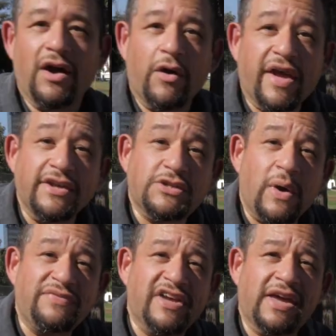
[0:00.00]
Okay, so
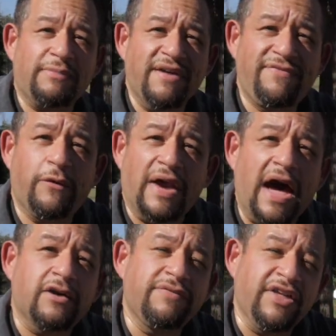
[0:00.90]
I've taken my phone
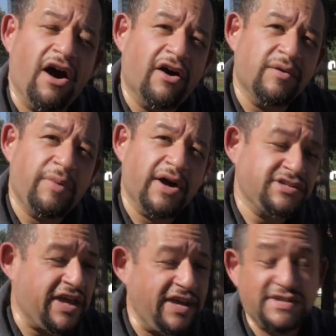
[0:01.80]
out of the
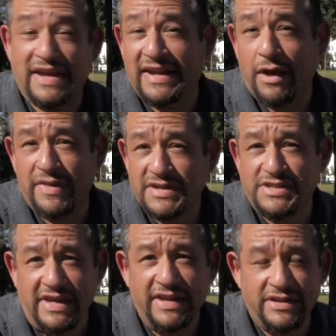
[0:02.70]
OtterBox case, and now
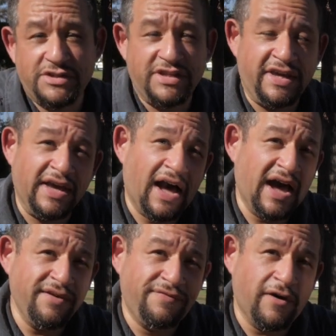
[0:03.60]
this is the
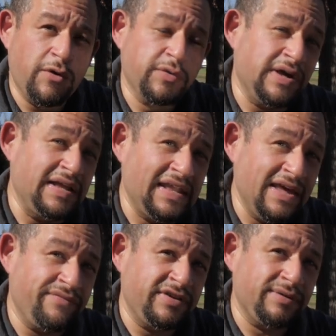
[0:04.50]
iPhone
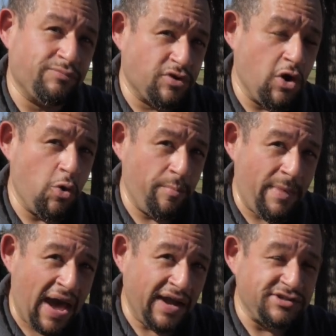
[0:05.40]
11 Pro
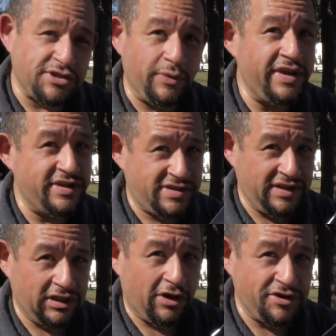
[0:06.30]
Max, so it is
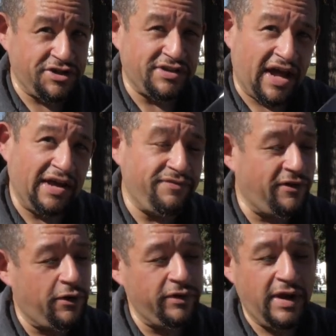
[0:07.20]
the largest
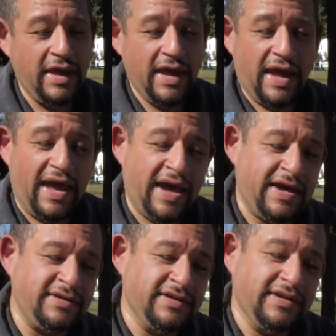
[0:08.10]
iPhone,
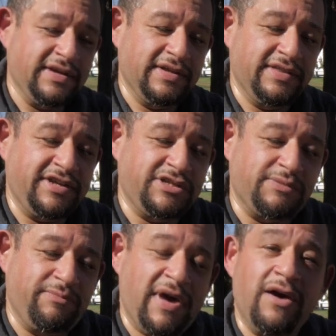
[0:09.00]
and
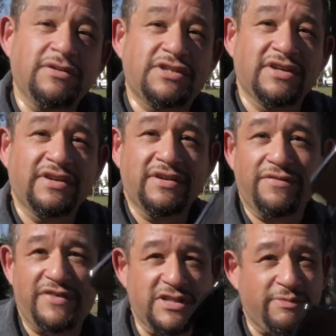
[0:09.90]
this mount
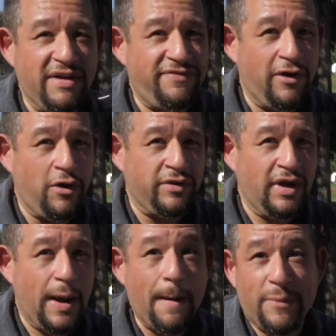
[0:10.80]
fits my phone
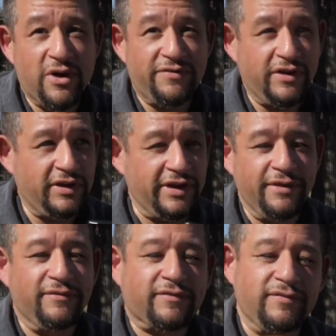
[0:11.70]
perfectly.
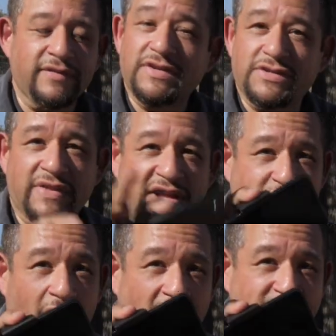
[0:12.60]
So
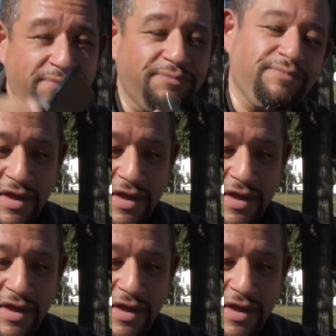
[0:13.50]
that's awesome.